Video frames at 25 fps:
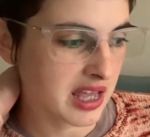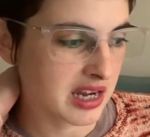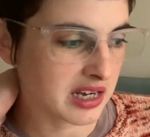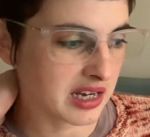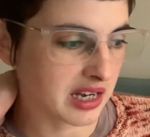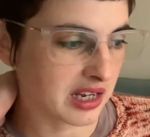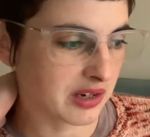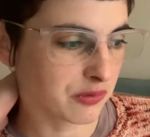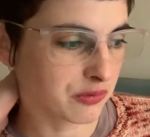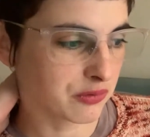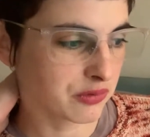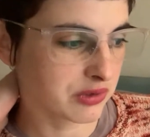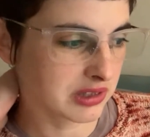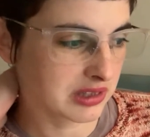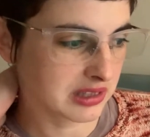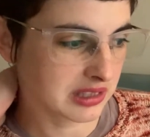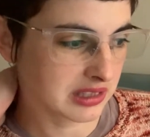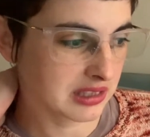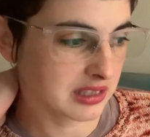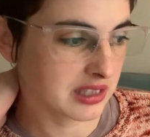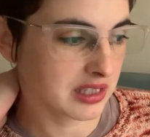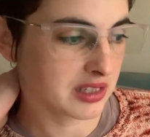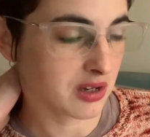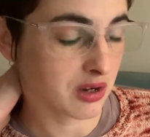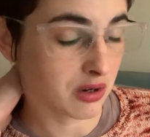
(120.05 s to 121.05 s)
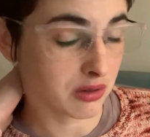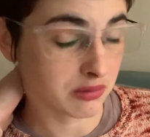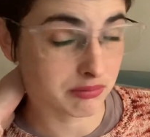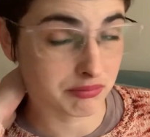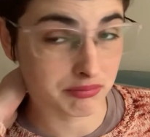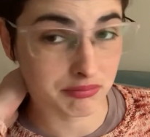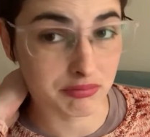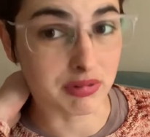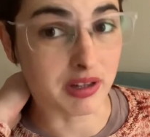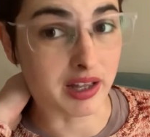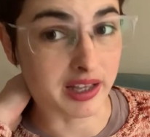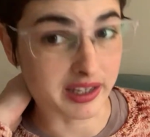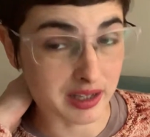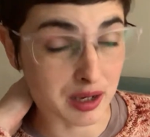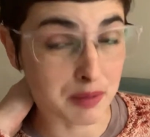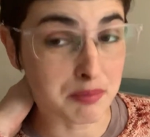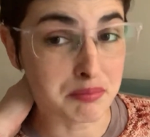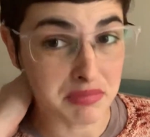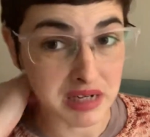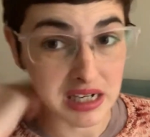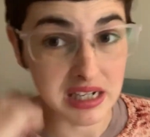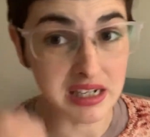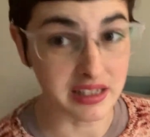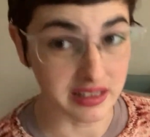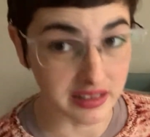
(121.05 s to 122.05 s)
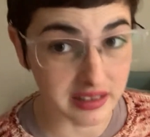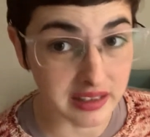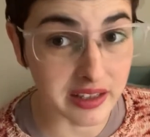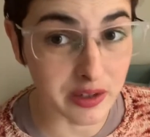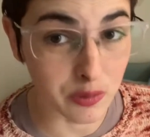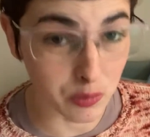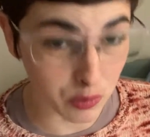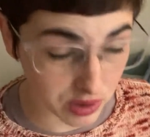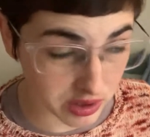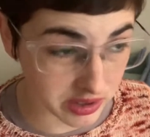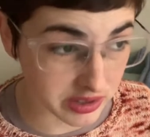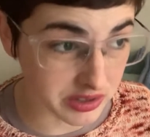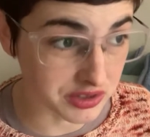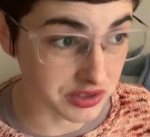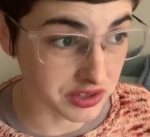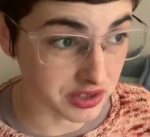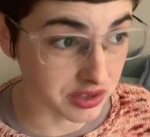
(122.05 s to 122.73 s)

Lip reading: and I really immediately wanted